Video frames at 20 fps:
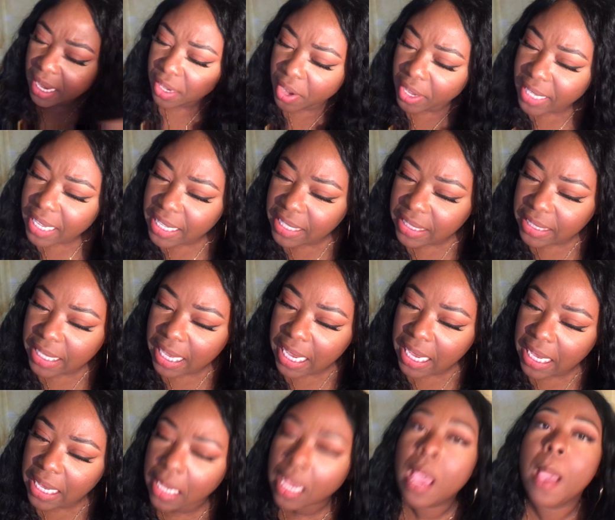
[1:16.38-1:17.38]
I know I can't
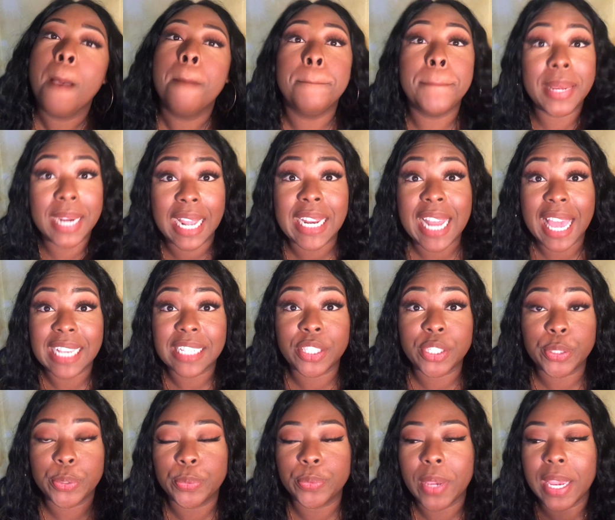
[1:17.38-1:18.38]
sing, but I
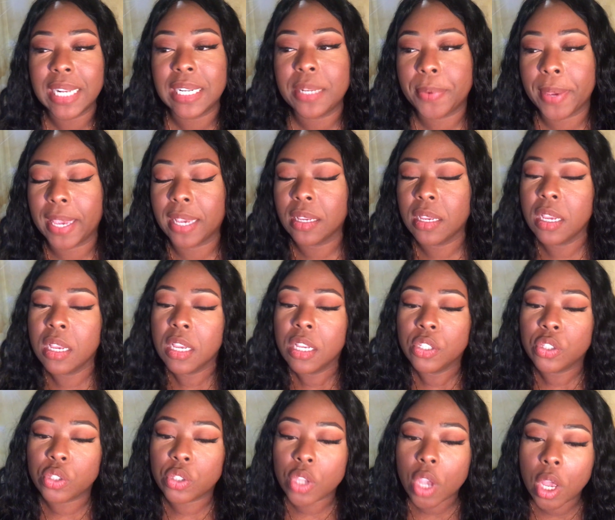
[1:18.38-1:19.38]
like to. Anyway,
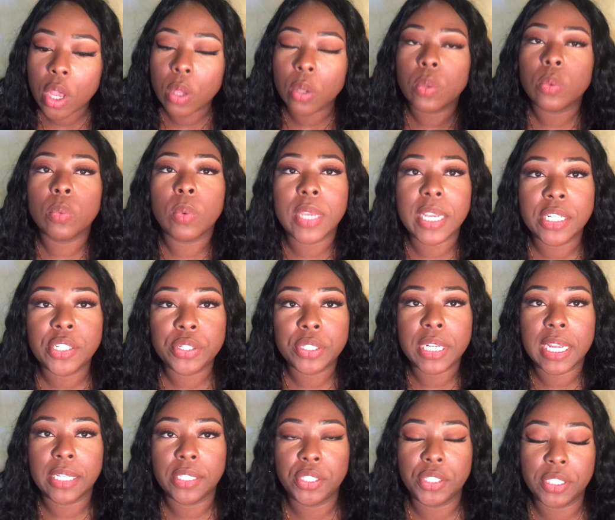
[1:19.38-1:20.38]
so
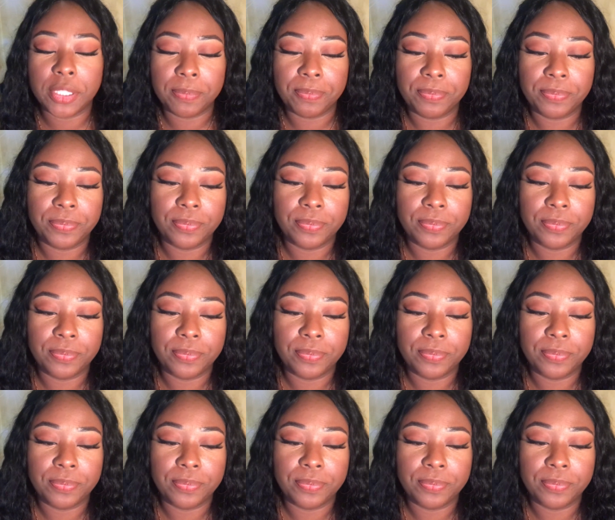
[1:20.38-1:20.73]
introduction.